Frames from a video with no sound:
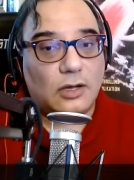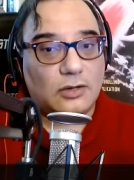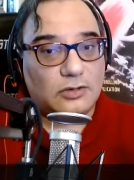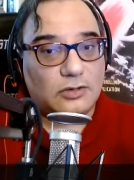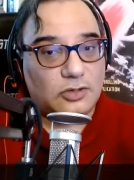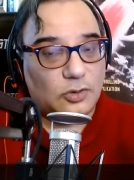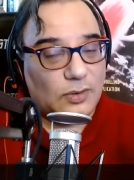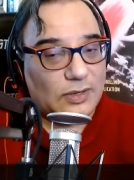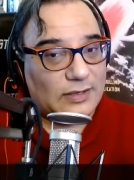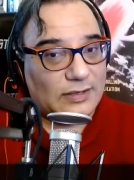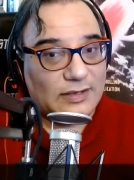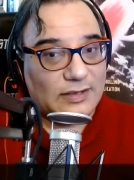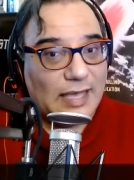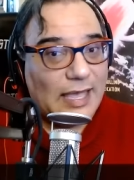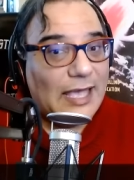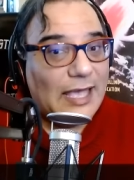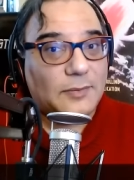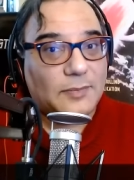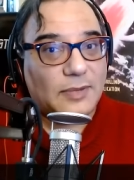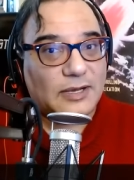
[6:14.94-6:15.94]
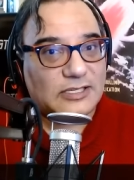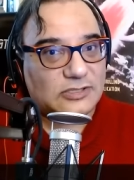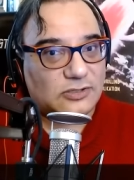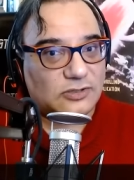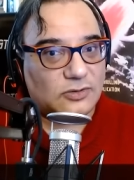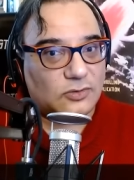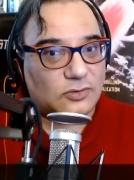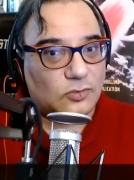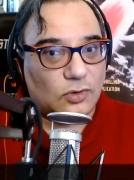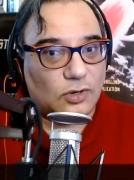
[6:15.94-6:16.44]
doing
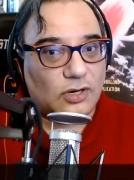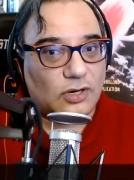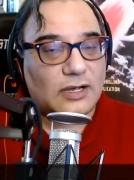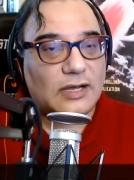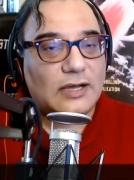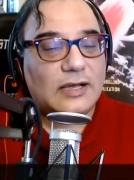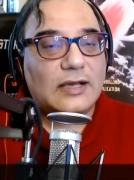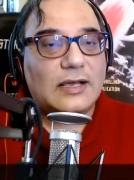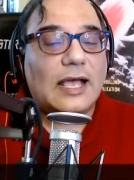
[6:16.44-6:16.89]
gangbuster work,